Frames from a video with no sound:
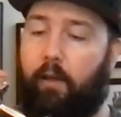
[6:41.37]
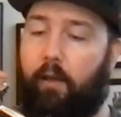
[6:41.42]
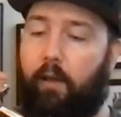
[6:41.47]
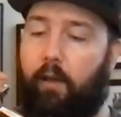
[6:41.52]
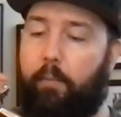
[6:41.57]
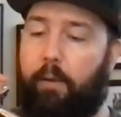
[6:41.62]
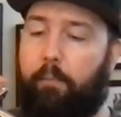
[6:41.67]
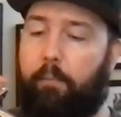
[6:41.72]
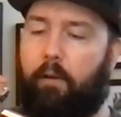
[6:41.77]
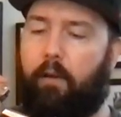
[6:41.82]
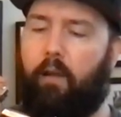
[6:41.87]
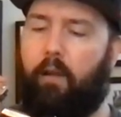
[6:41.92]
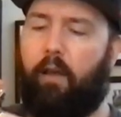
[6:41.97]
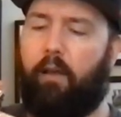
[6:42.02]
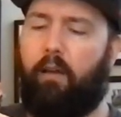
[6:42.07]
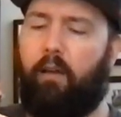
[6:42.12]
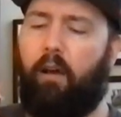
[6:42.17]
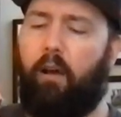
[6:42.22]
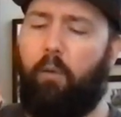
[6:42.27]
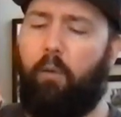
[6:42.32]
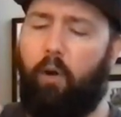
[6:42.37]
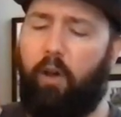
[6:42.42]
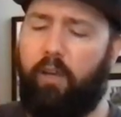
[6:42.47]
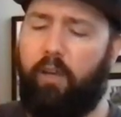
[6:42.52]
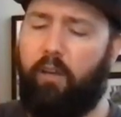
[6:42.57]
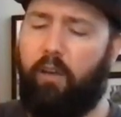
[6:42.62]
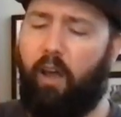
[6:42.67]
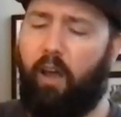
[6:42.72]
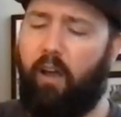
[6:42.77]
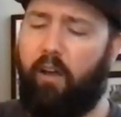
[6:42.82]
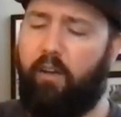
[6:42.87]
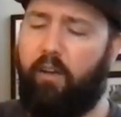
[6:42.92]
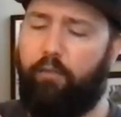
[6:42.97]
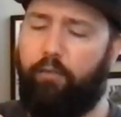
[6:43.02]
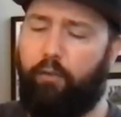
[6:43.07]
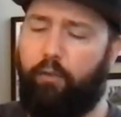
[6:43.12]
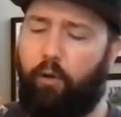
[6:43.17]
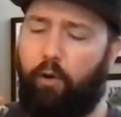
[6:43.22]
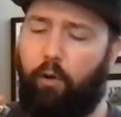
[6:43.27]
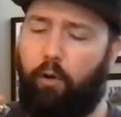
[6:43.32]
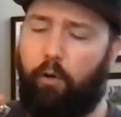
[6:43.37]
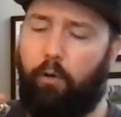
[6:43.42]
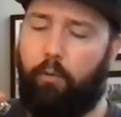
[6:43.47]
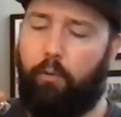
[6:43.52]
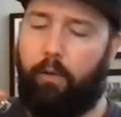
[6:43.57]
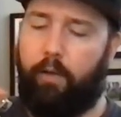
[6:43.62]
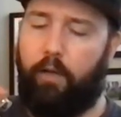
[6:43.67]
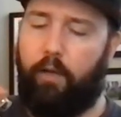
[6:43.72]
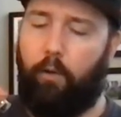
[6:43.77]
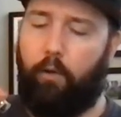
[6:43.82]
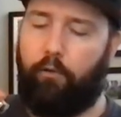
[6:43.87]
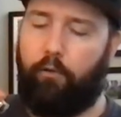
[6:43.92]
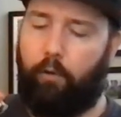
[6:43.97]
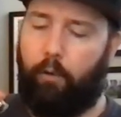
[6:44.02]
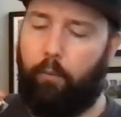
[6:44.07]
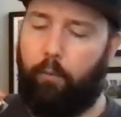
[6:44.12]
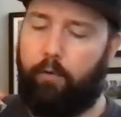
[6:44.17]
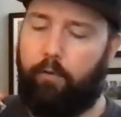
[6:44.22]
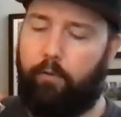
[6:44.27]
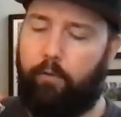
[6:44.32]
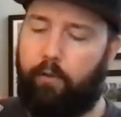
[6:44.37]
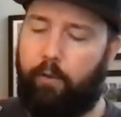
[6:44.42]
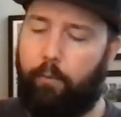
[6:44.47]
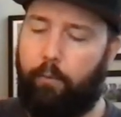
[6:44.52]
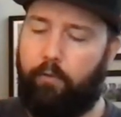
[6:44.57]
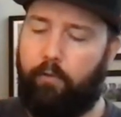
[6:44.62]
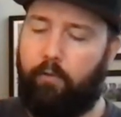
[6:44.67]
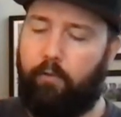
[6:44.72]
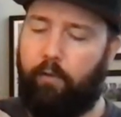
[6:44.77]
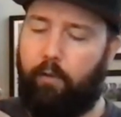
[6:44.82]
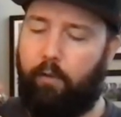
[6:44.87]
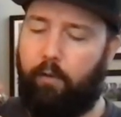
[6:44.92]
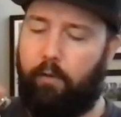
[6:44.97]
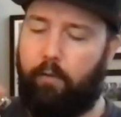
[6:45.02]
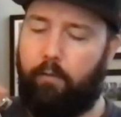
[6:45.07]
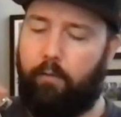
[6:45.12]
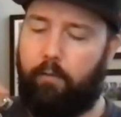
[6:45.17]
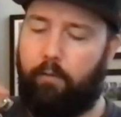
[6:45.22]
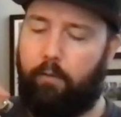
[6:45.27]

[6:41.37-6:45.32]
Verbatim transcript: Uh, people are like, oh, what are you trying it for? Well, you know, I, just, I wanna see what's inside.